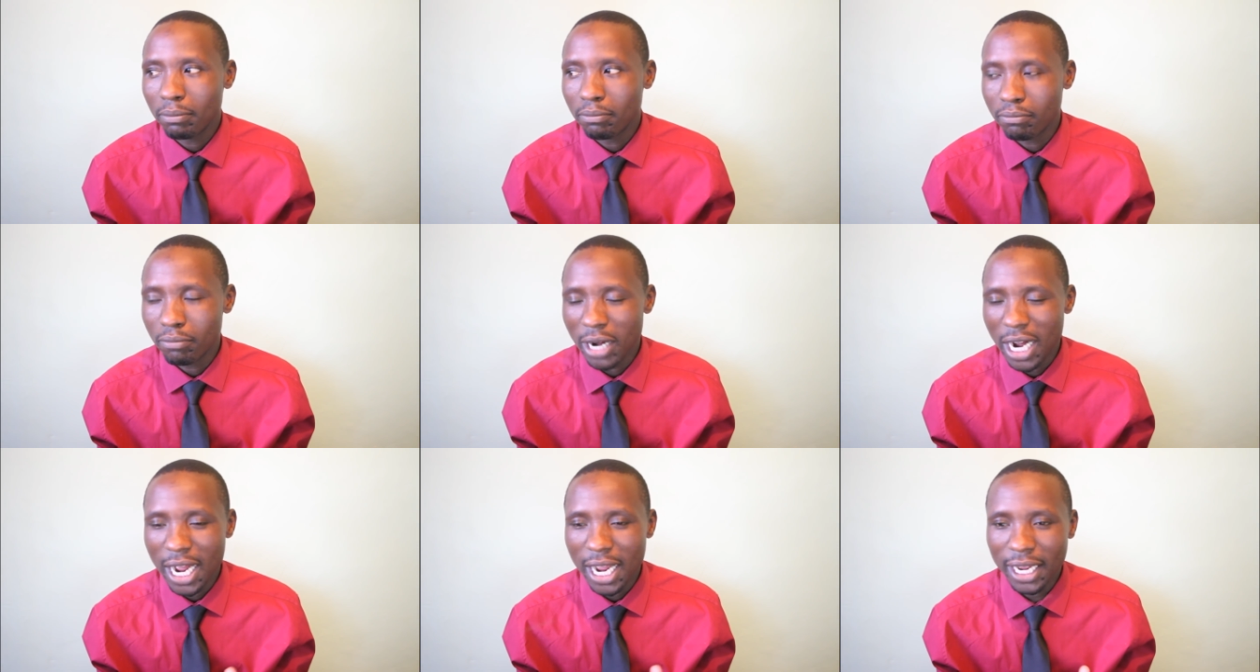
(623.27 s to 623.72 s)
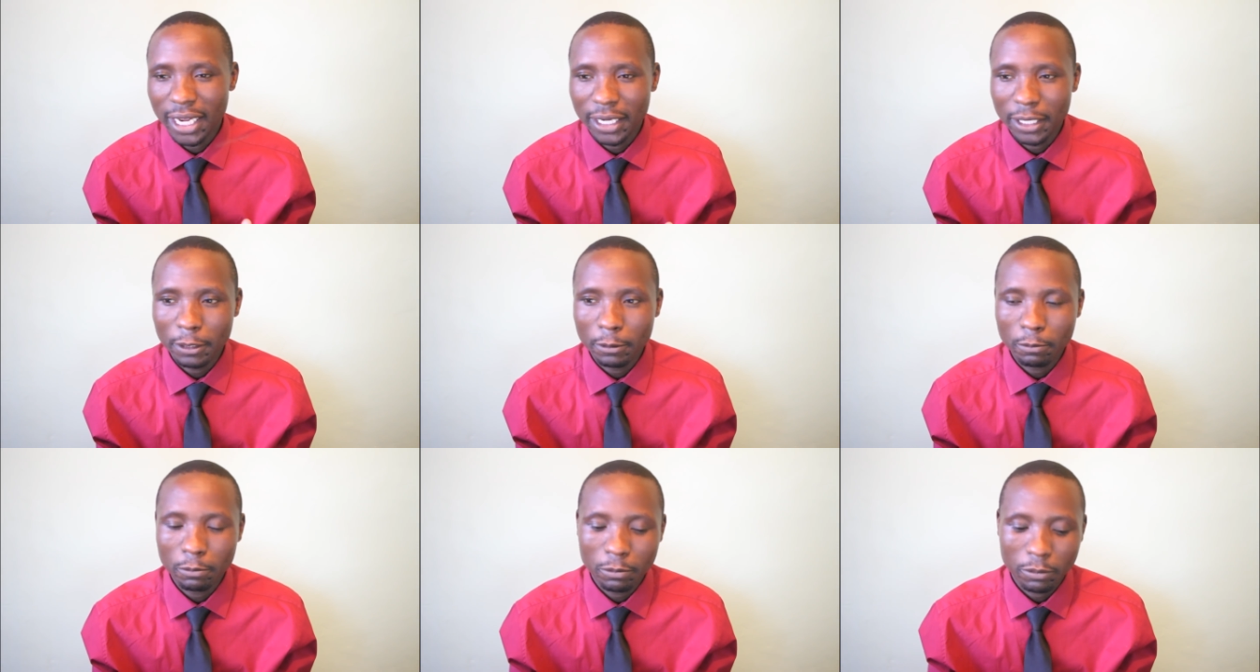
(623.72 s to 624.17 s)

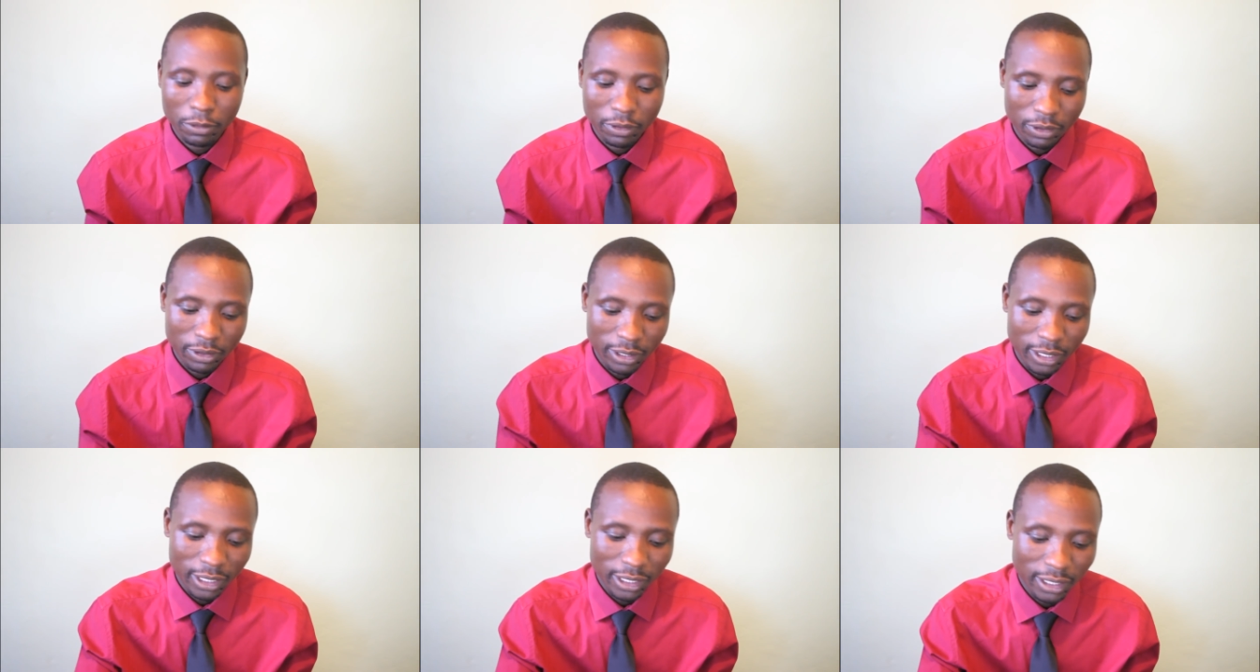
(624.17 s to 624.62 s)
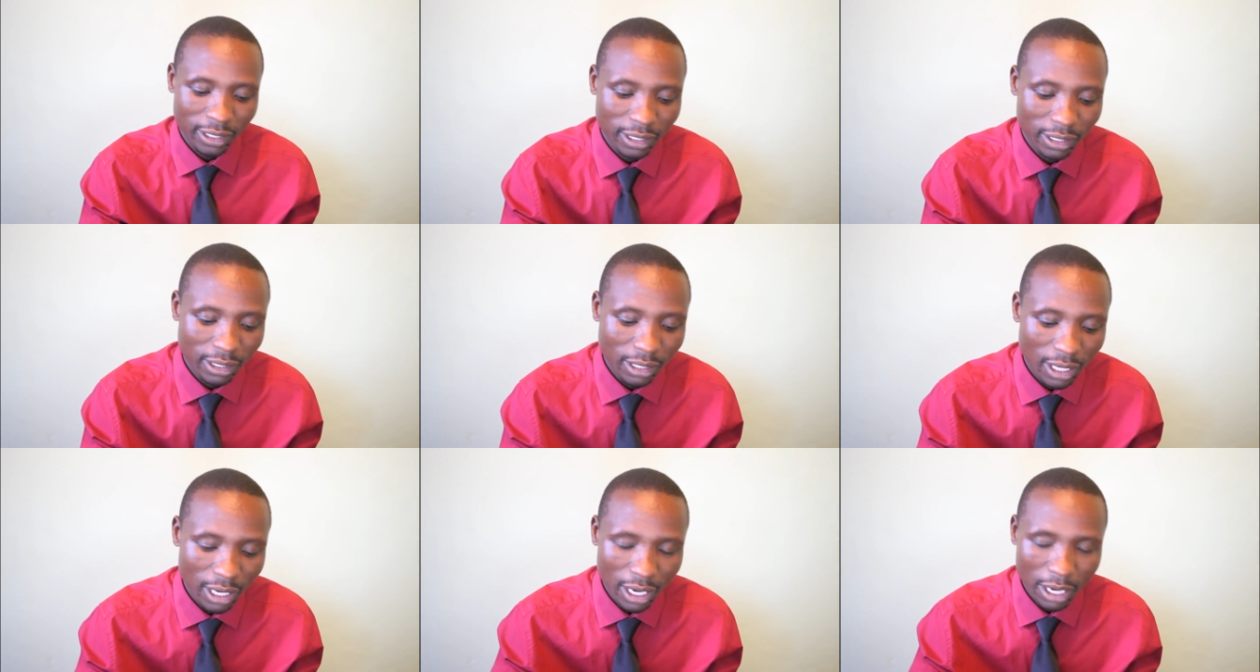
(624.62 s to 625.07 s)
by
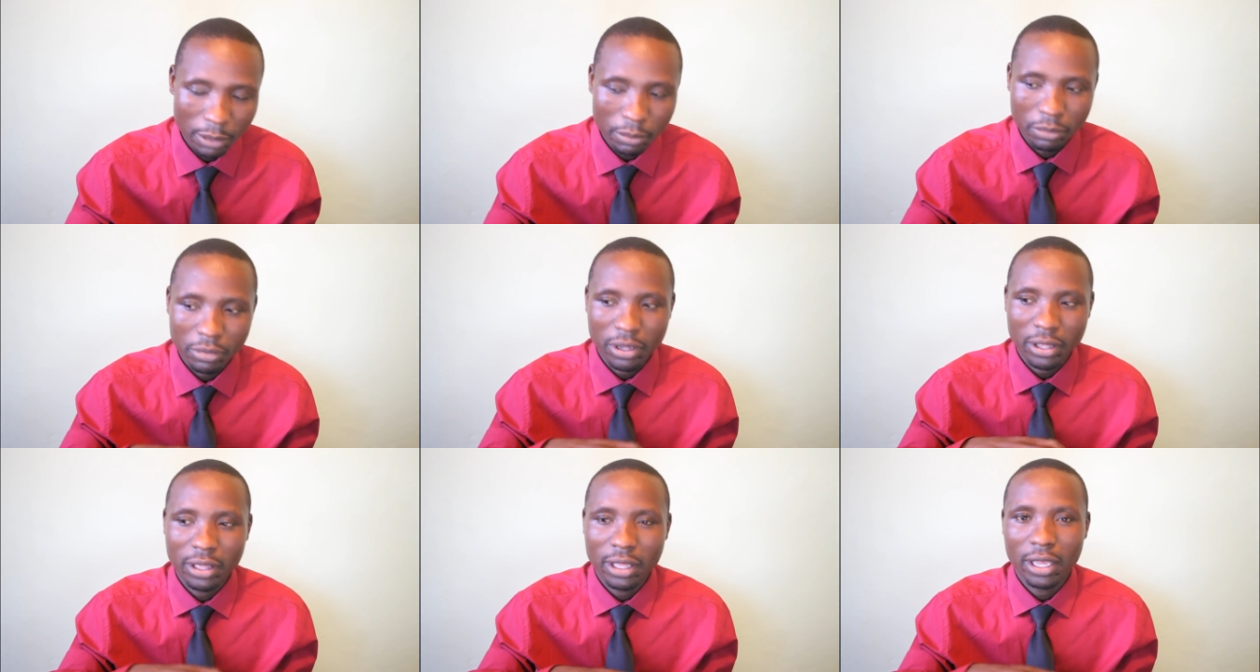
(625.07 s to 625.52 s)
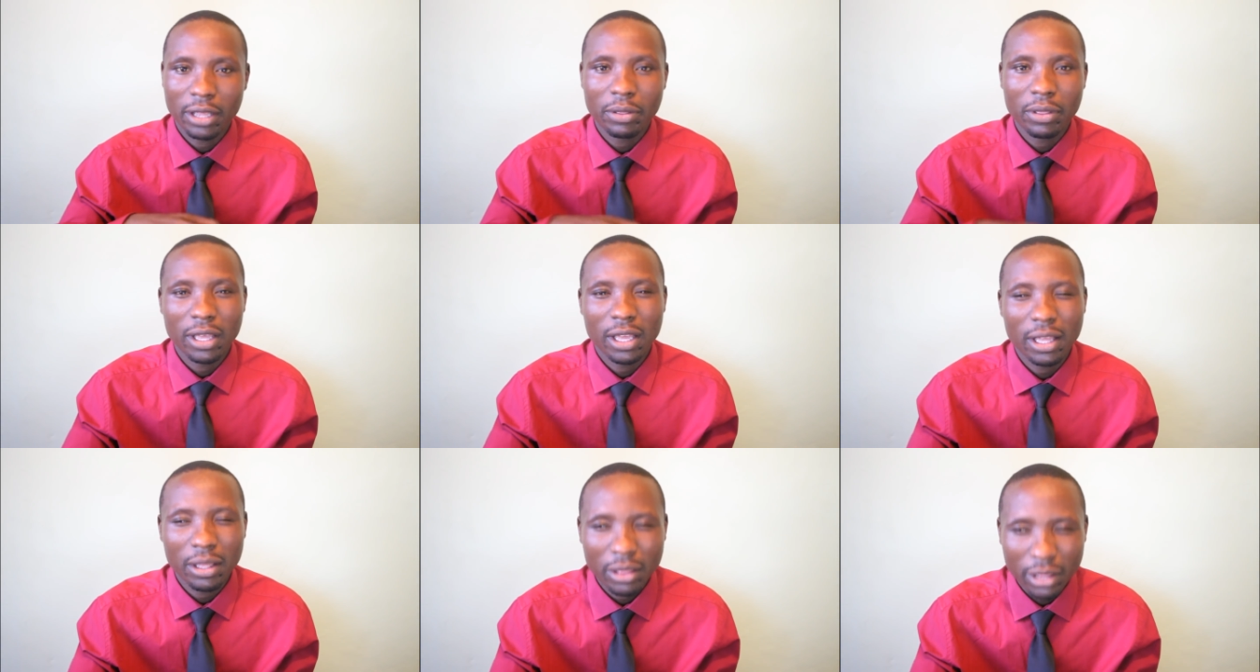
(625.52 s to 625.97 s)
this um, the,
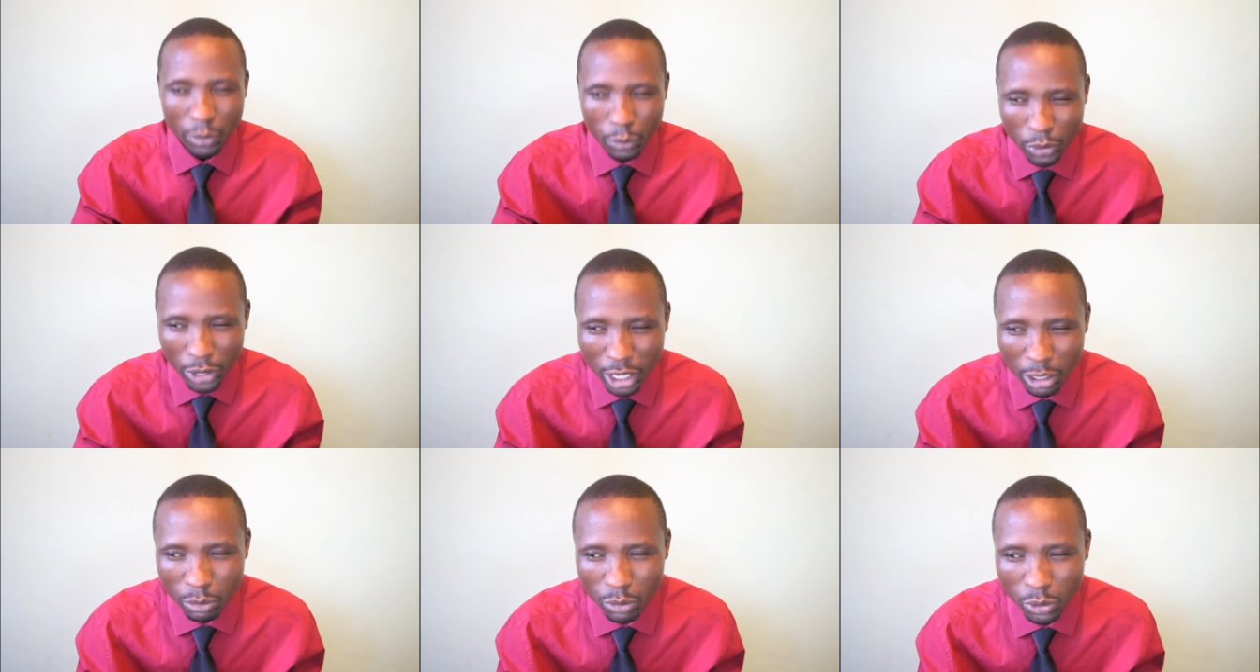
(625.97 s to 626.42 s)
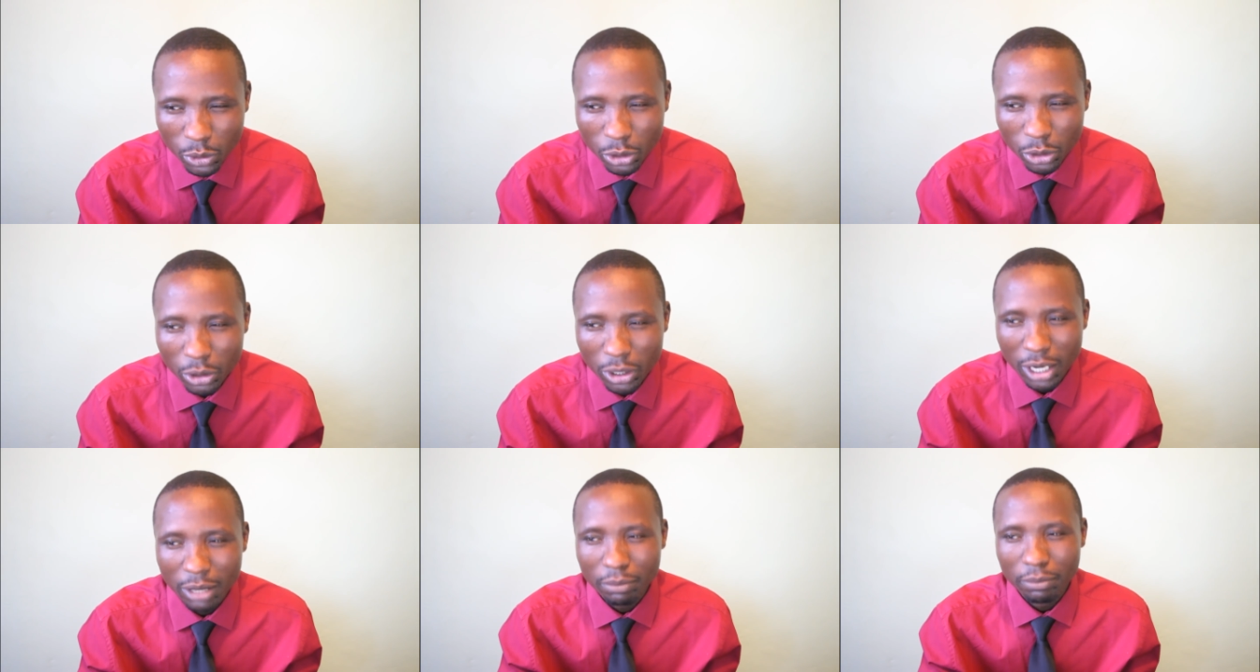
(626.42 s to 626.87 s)
the, the William
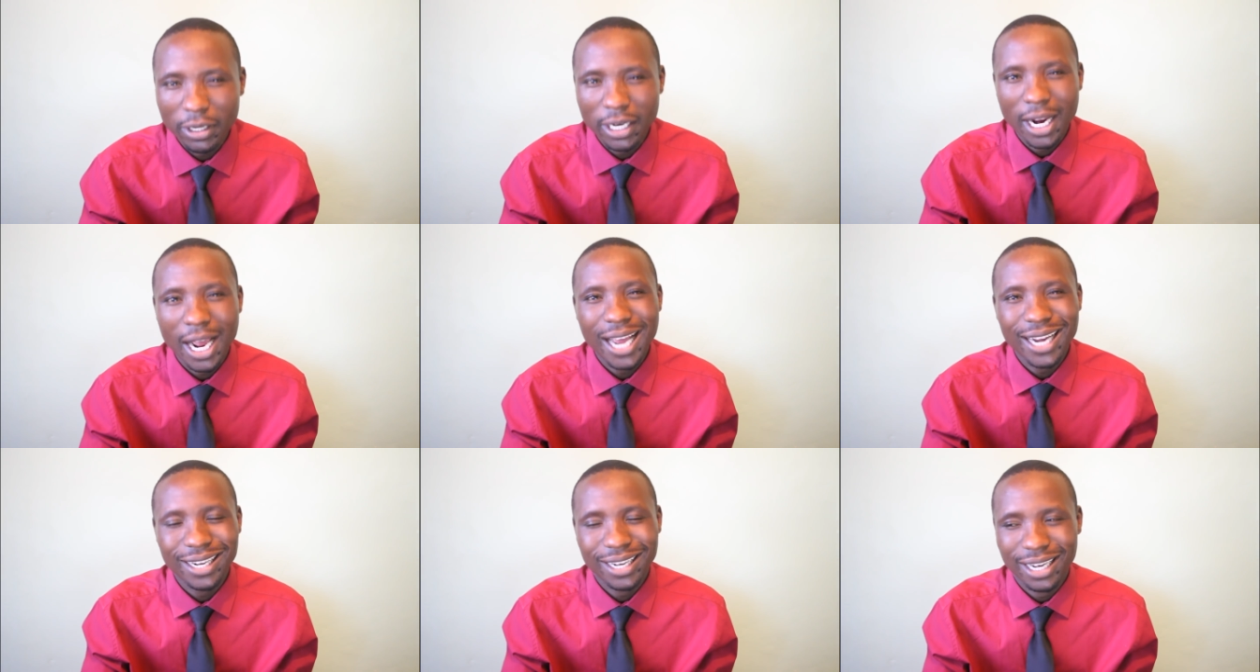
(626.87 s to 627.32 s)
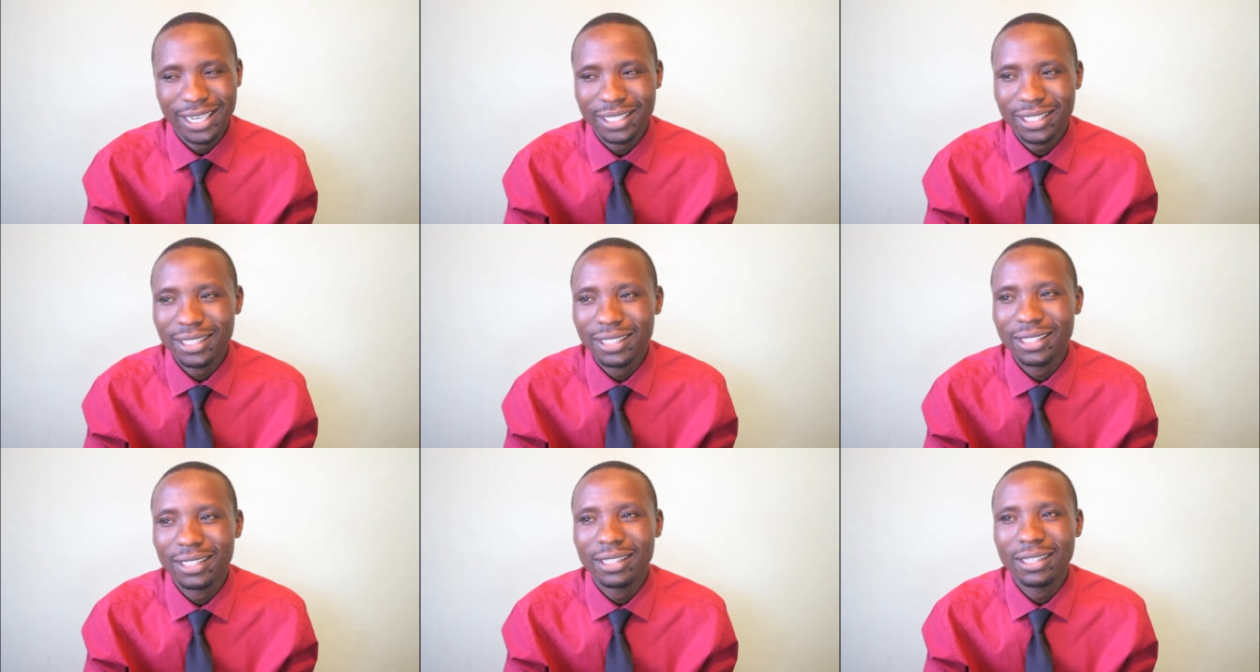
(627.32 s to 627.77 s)
Ruto campaign
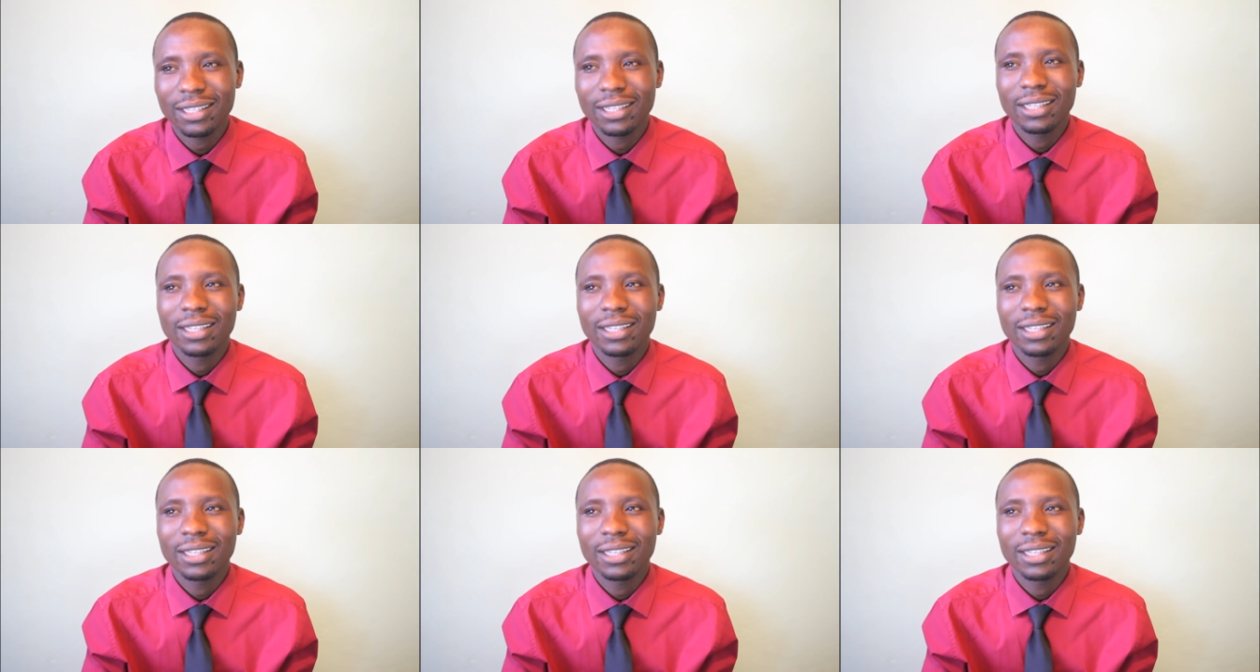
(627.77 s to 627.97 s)
handlers